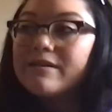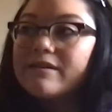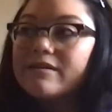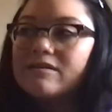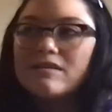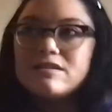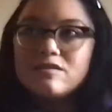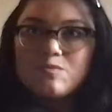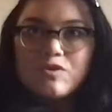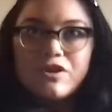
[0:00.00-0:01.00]
because this is
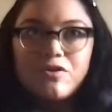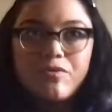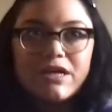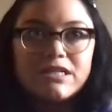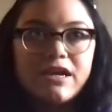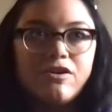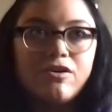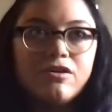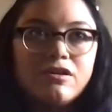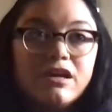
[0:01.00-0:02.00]
more like a
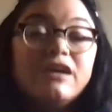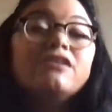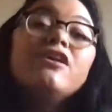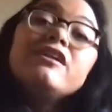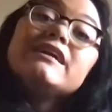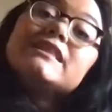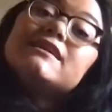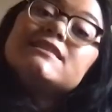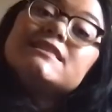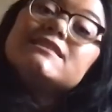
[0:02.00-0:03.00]
rectangle. Not like
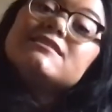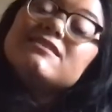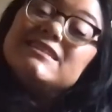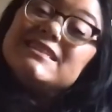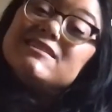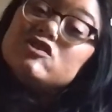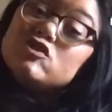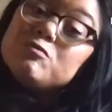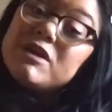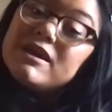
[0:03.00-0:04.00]
this, because this is too
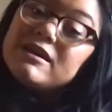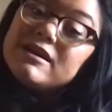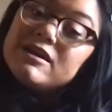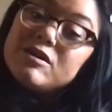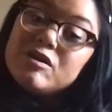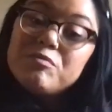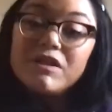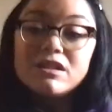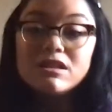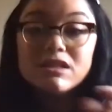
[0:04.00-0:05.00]
big, but
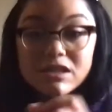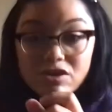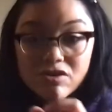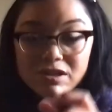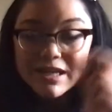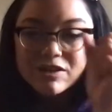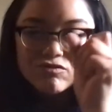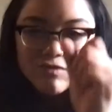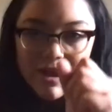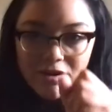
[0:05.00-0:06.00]
little and
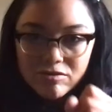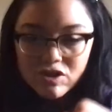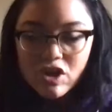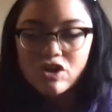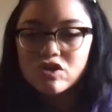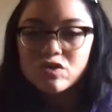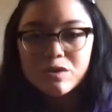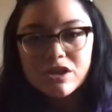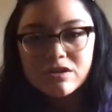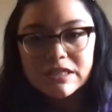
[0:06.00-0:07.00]
round. So what
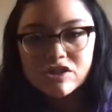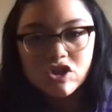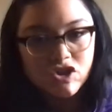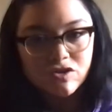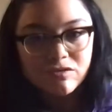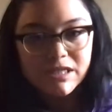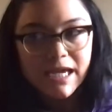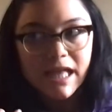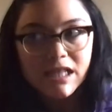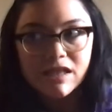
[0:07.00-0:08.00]
do you need to do to
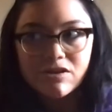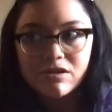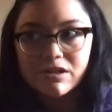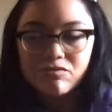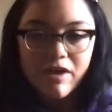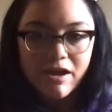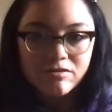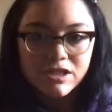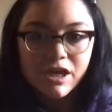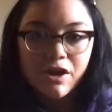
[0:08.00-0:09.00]
get little and round?
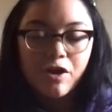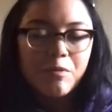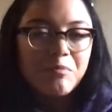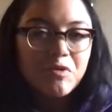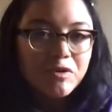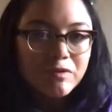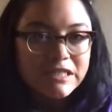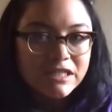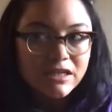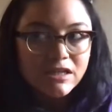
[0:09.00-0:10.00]
Remember when we
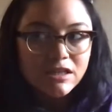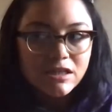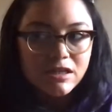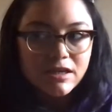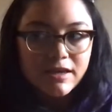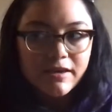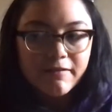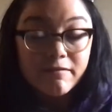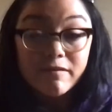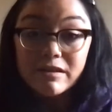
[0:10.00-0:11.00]
did the
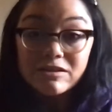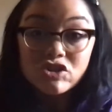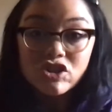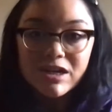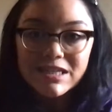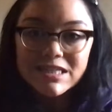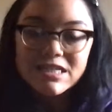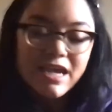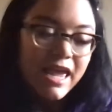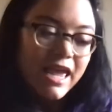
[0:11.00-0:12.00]
villain chest
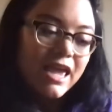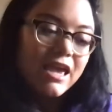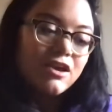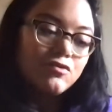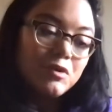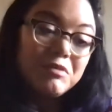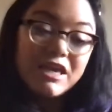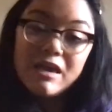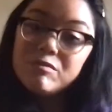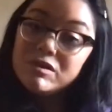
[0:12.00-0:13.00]
and we
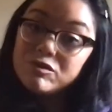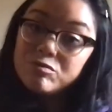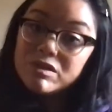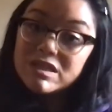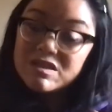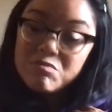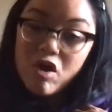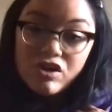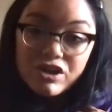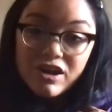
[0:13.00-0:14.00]
became a little bit
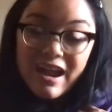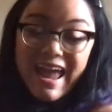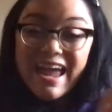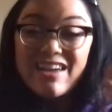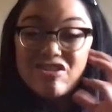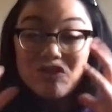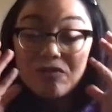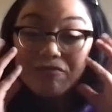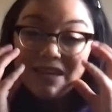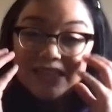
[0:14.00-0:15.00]
smaller, and then our
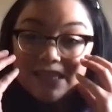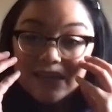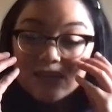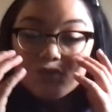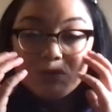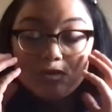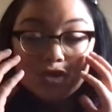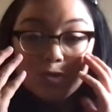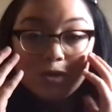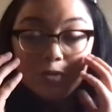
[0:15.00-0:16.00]
faces, when we were
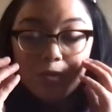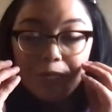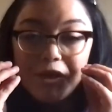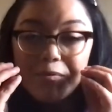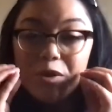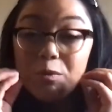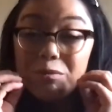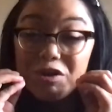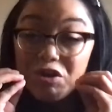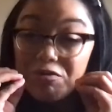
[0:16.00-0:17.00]
doing the warm-up, we
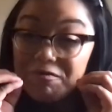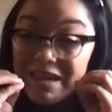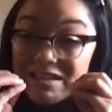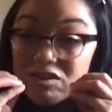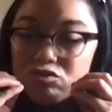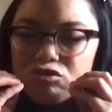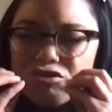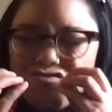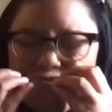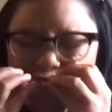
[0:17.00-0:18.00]
made our faces really
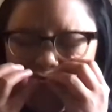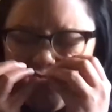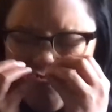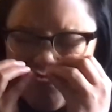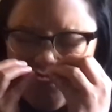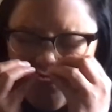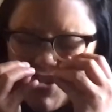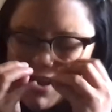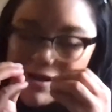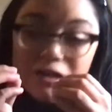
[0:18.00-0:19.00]
small like this,
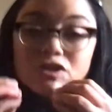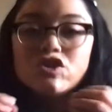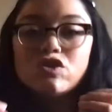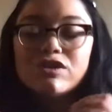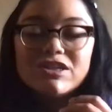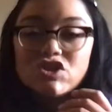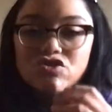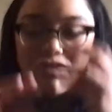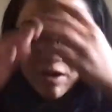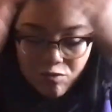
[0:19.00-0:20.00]
right? So let's do
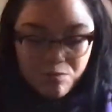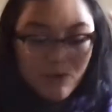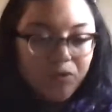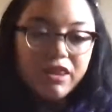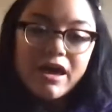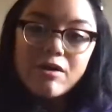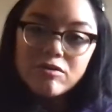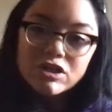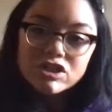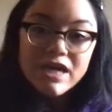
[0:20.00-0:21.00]
that, but with our
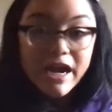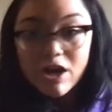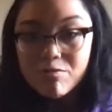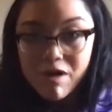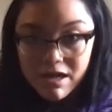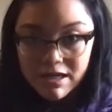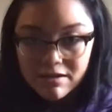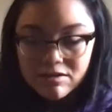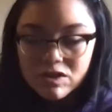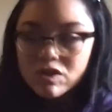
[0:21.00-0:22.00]
entire body.
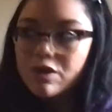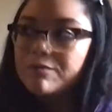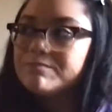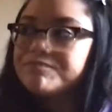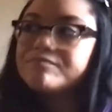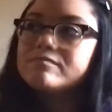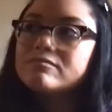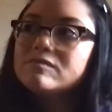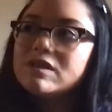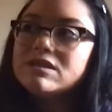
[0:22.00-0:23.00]
So
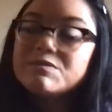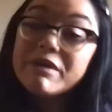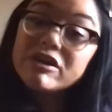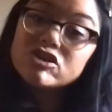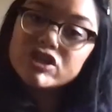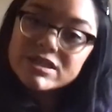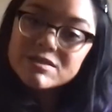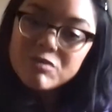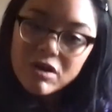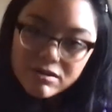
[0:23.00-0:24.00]
let's make our chest
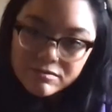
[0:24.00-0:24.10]
small,